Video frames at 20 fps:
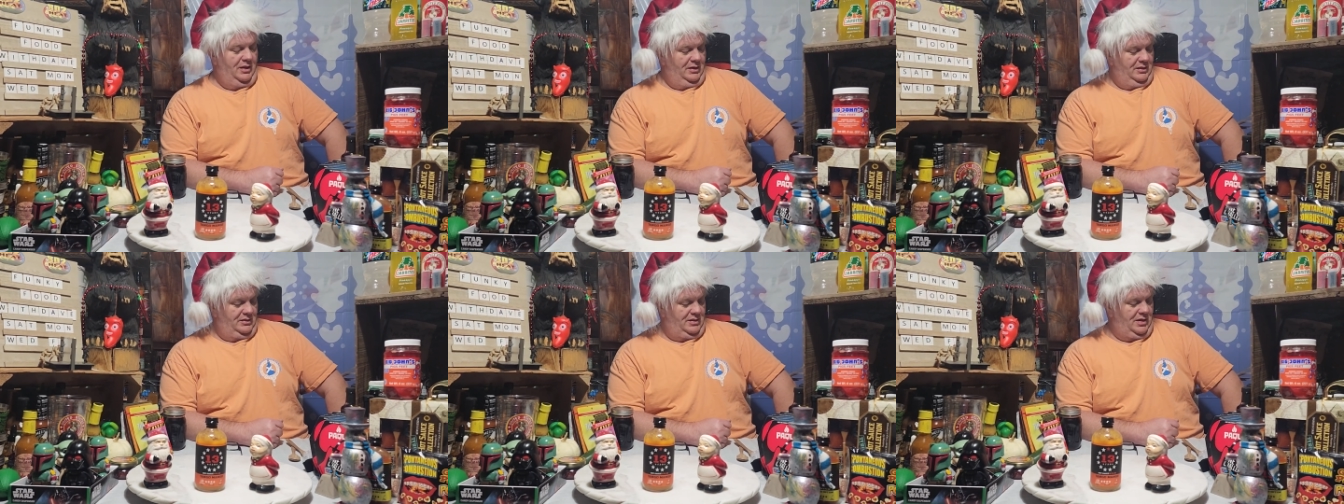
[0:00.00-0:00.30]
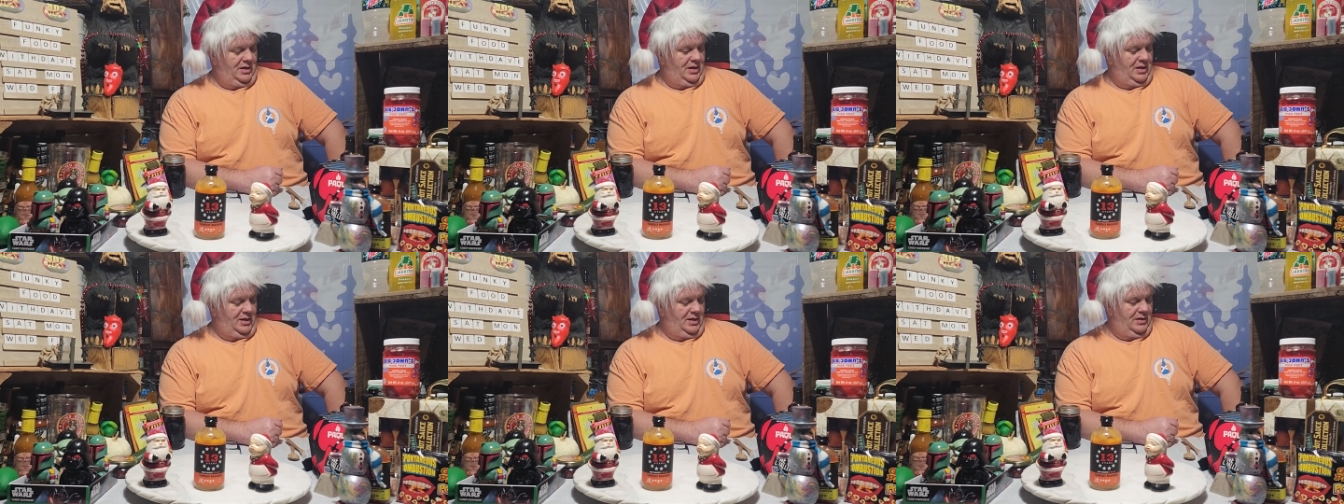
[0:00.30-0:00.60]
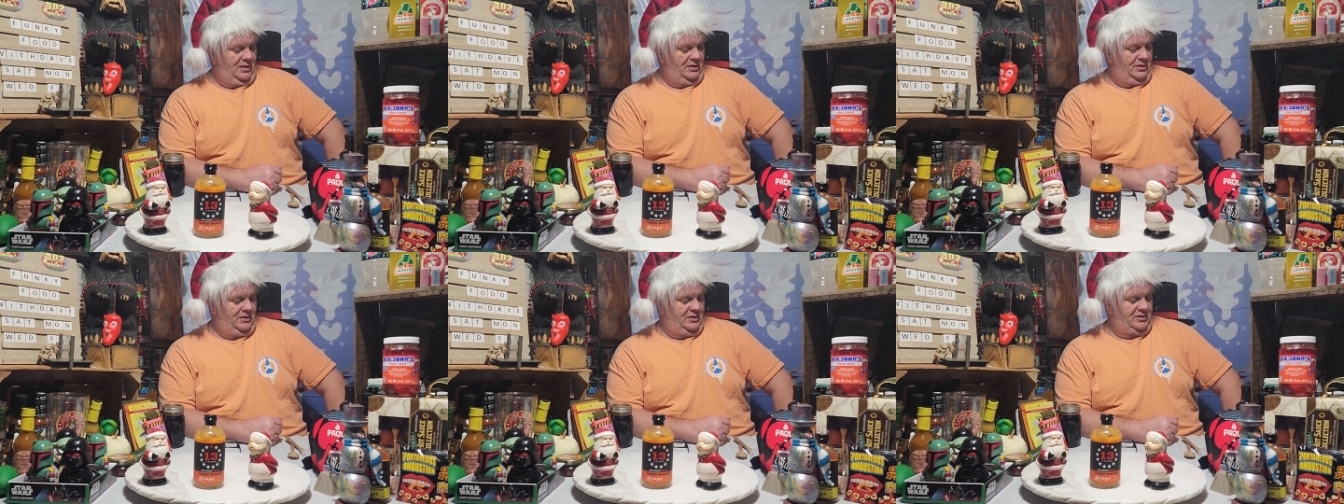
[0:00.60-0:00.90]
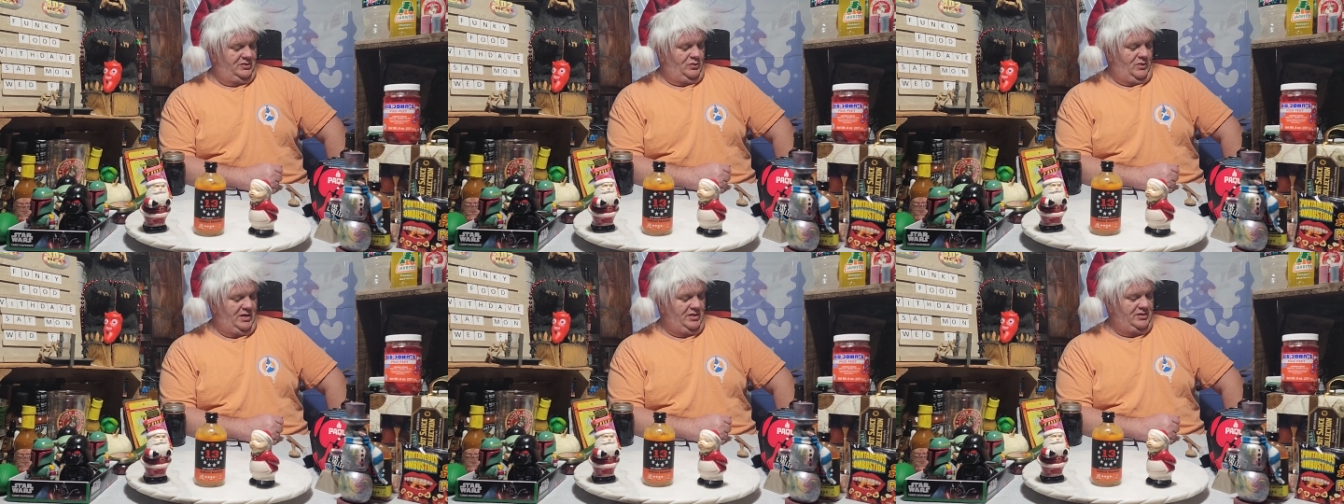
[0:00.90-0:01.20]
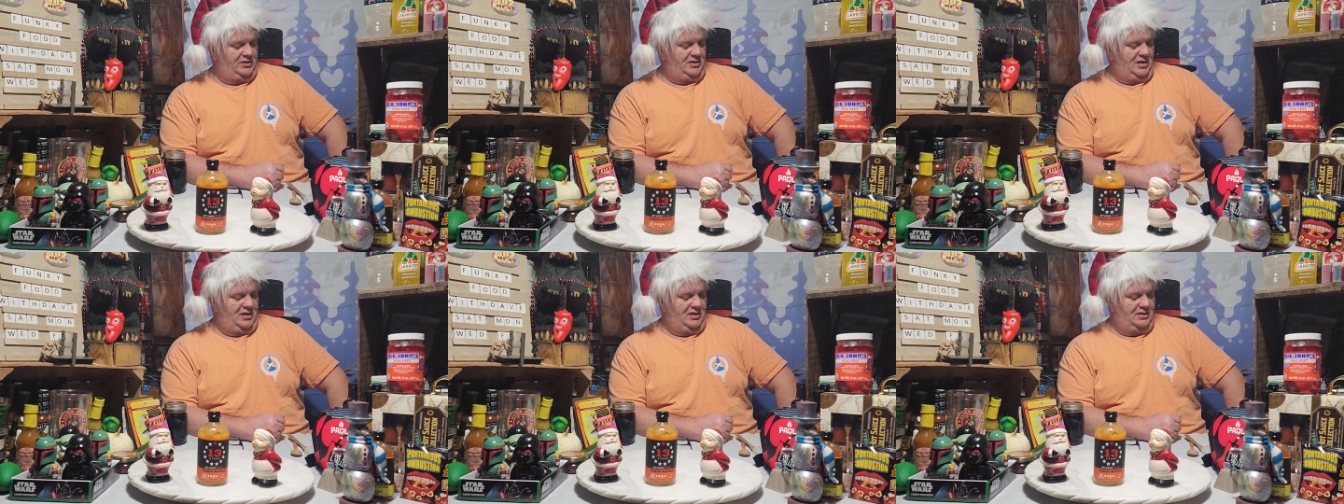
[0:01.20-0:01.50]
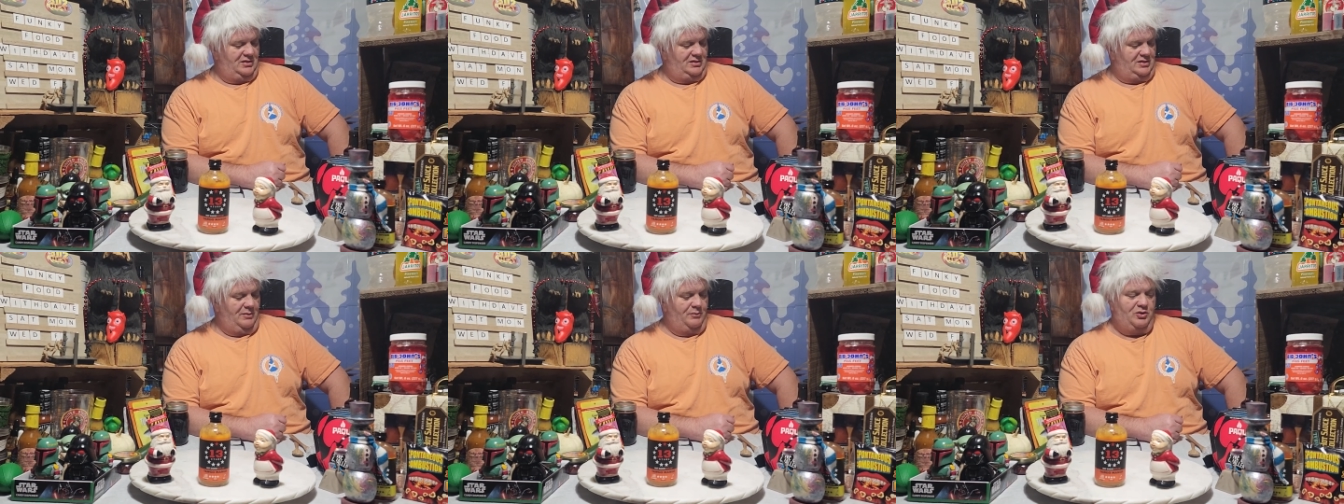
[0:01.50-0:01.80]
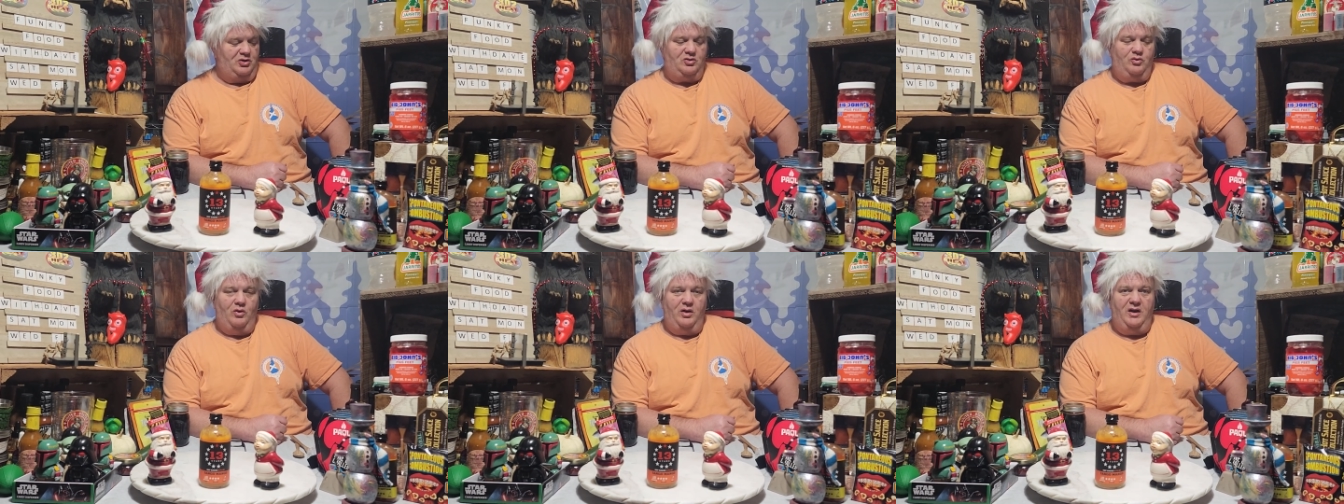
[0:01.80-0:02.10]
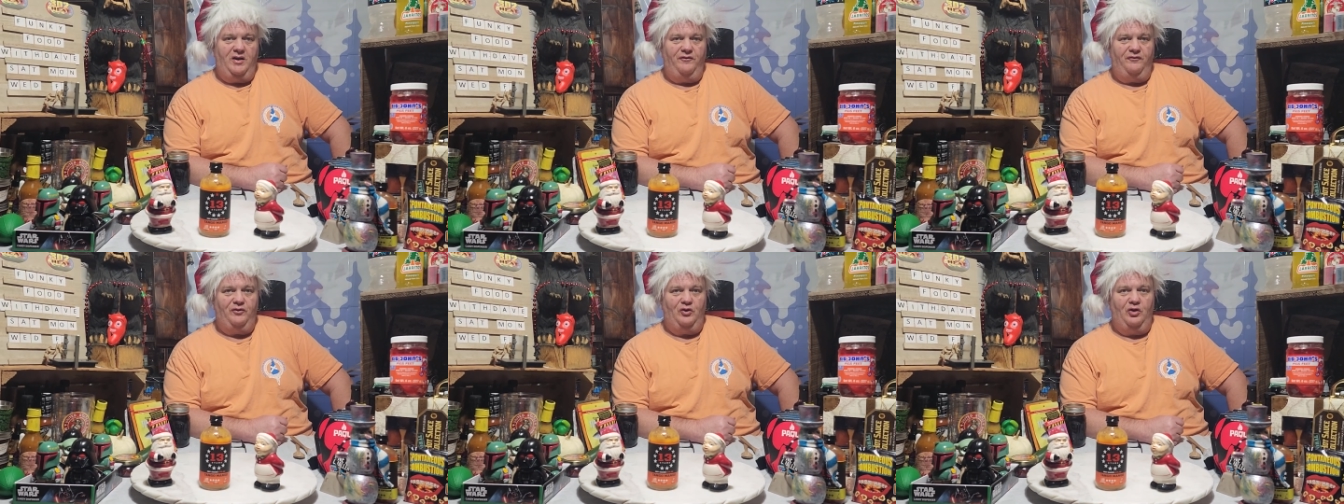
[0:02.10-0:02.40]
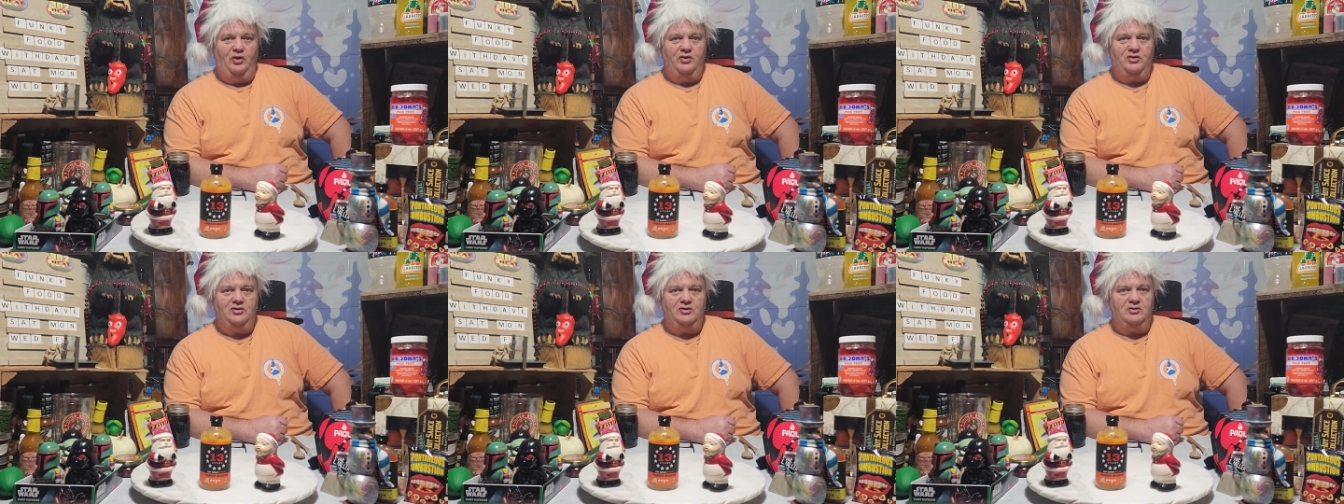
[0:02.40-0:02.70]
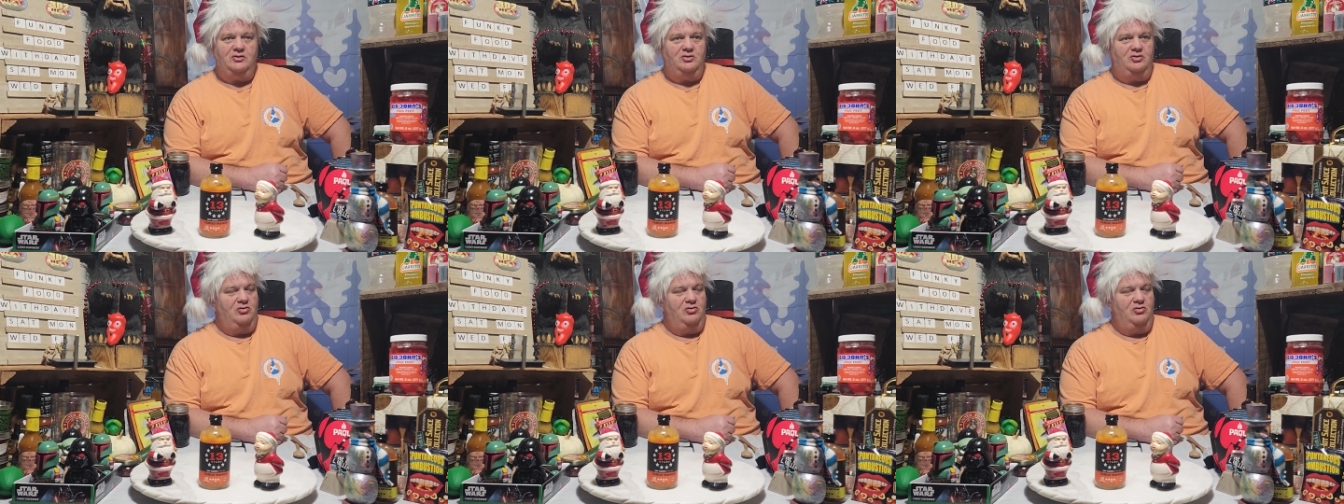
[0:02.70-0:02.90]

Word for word: Today is Wednesday, December 21st,